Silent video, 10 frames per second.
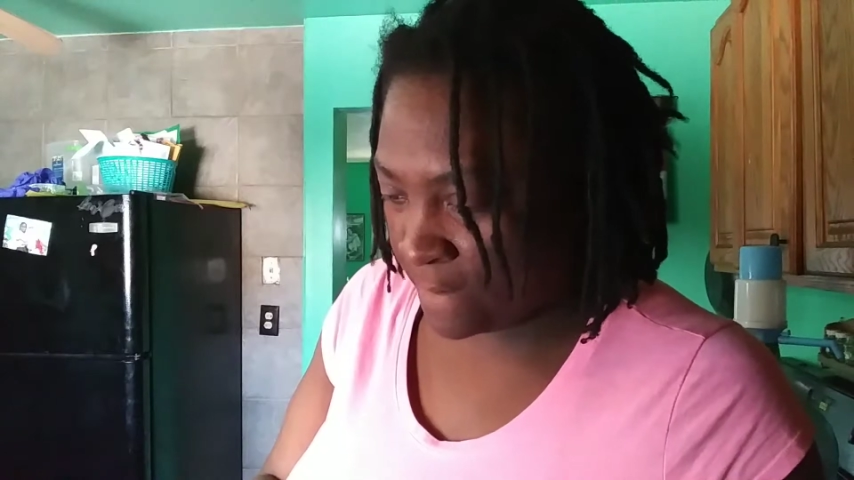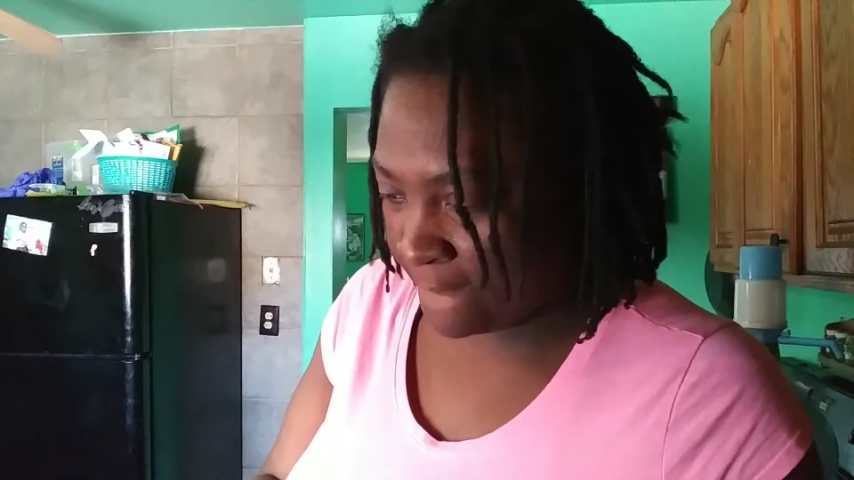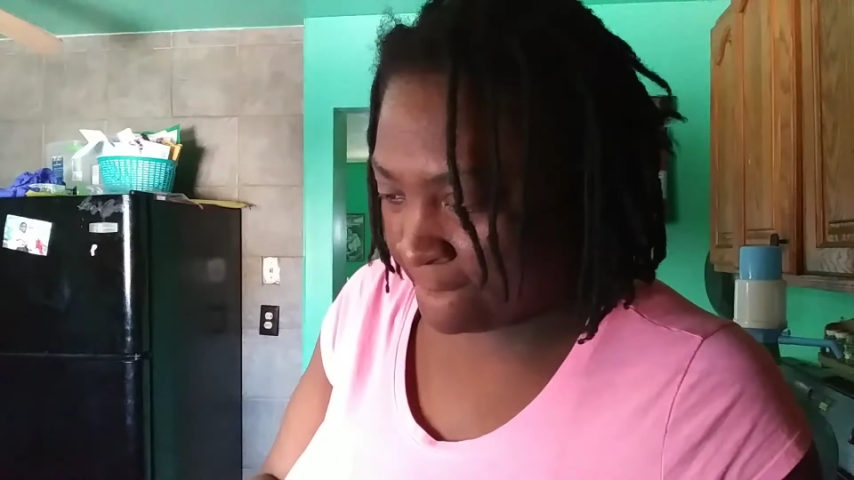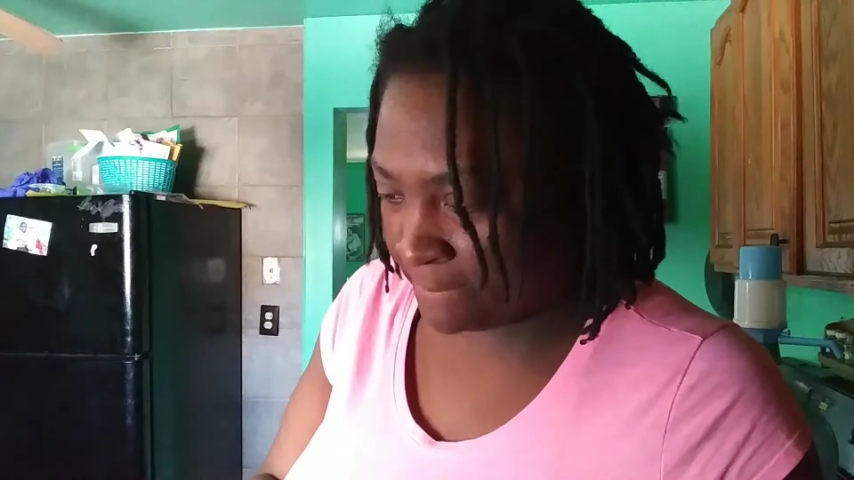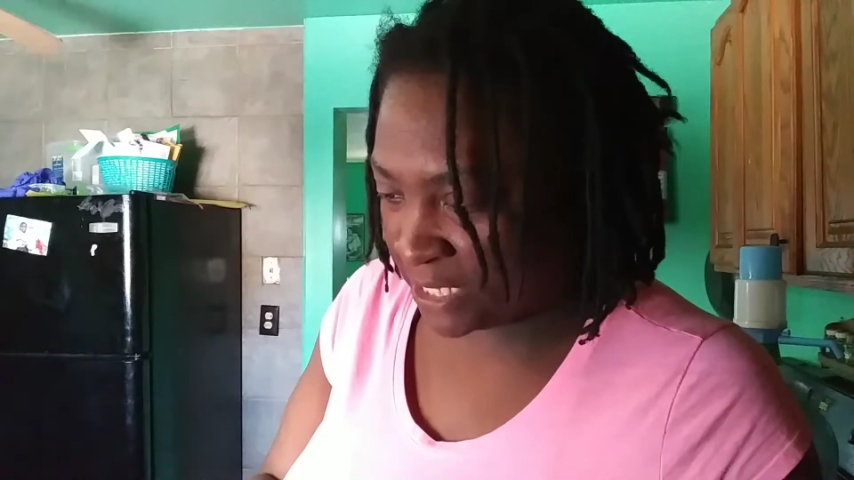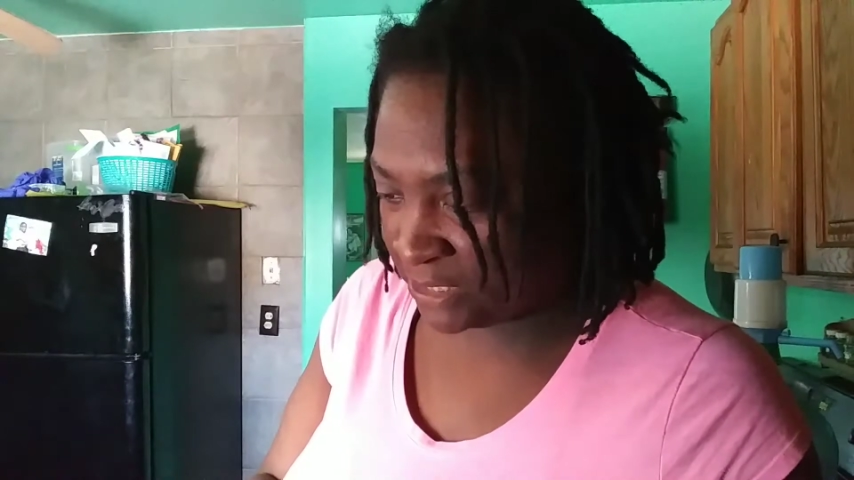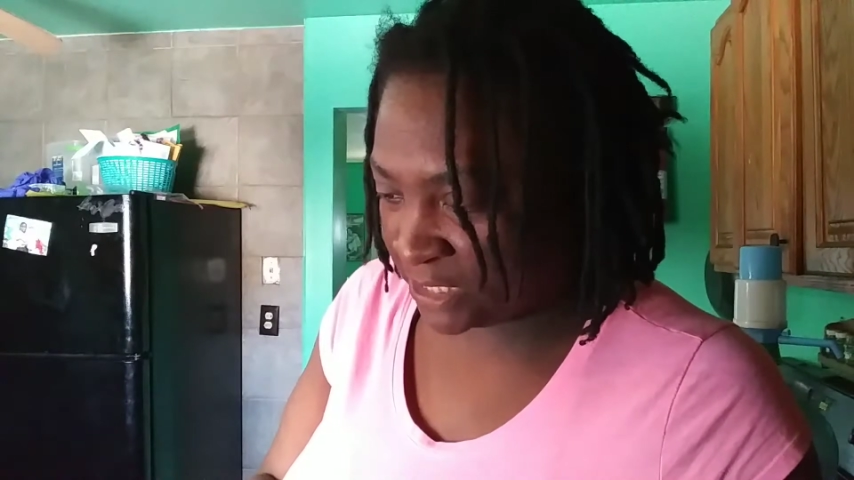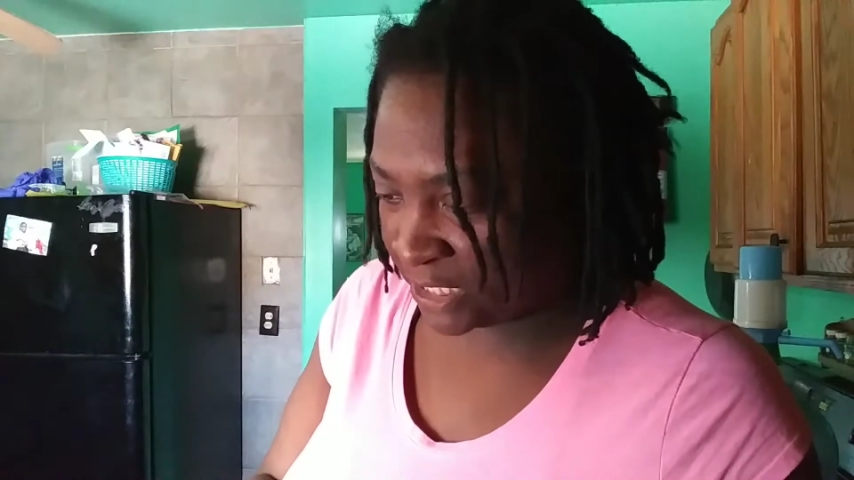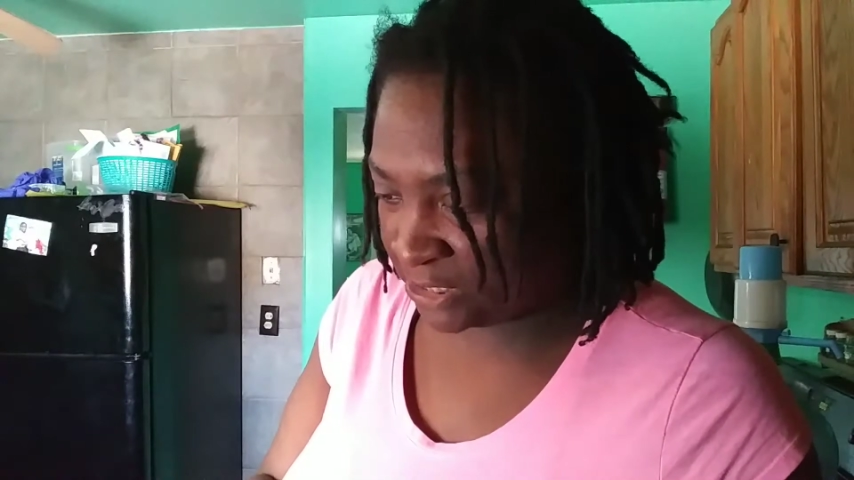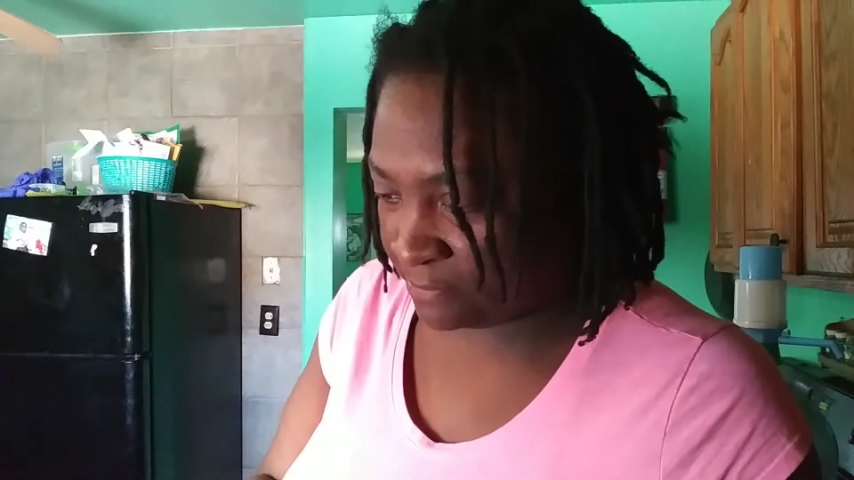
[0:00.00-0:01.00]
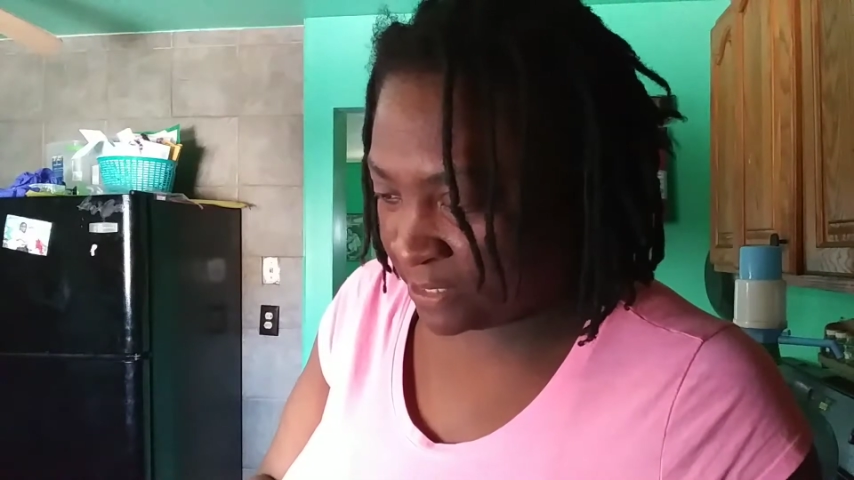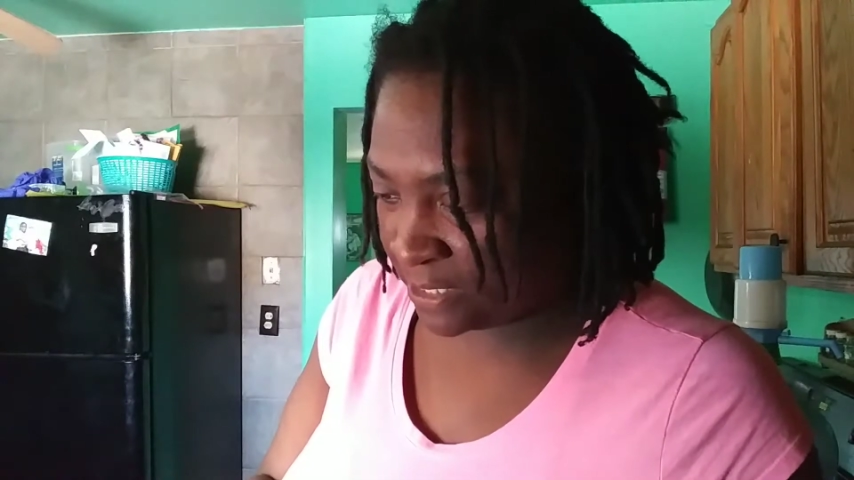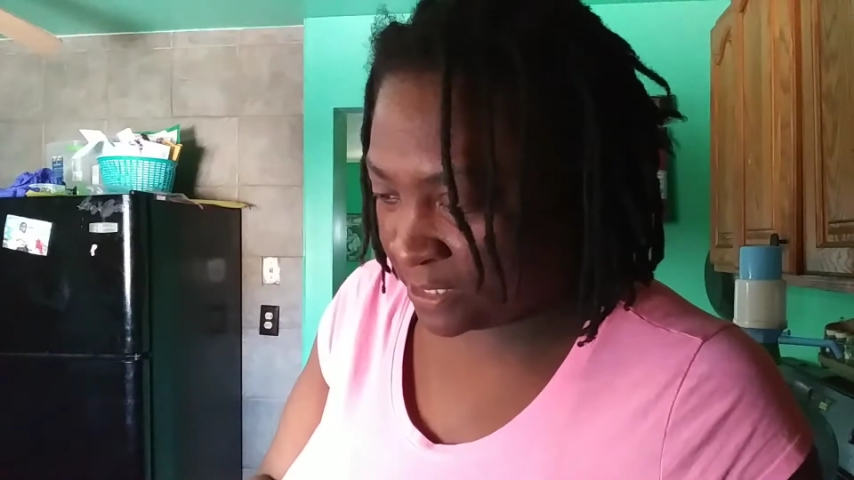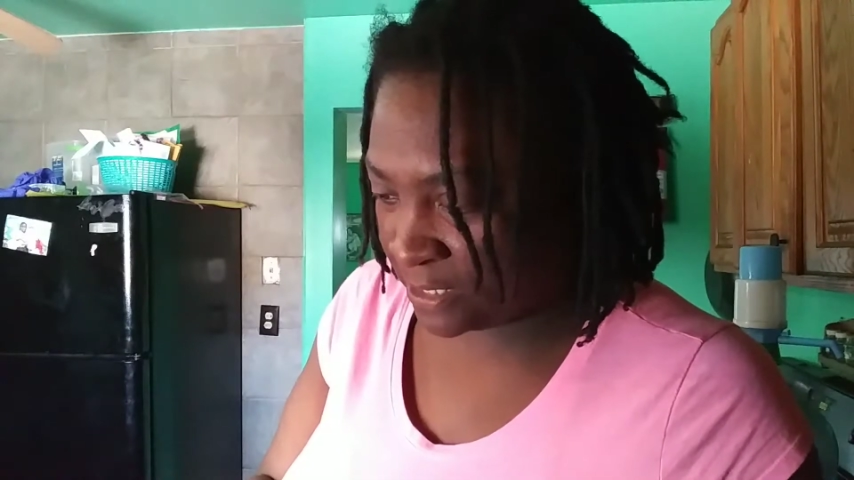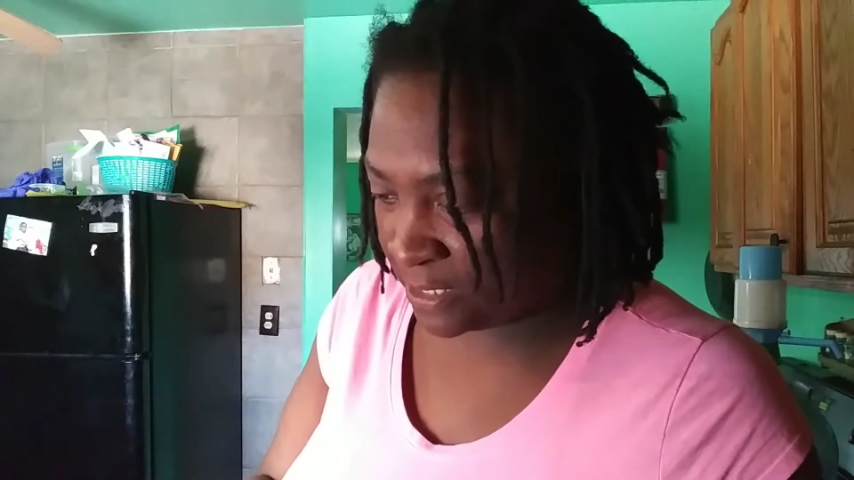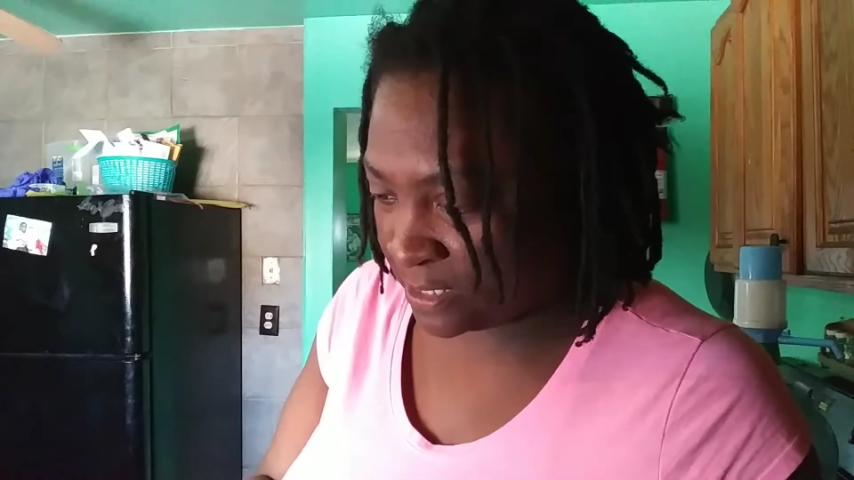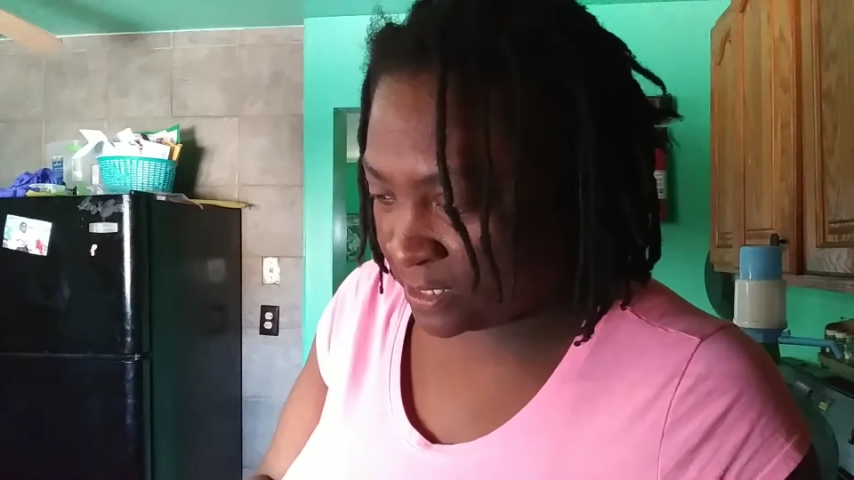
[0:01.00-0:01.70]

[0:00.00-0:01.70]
how much I spend.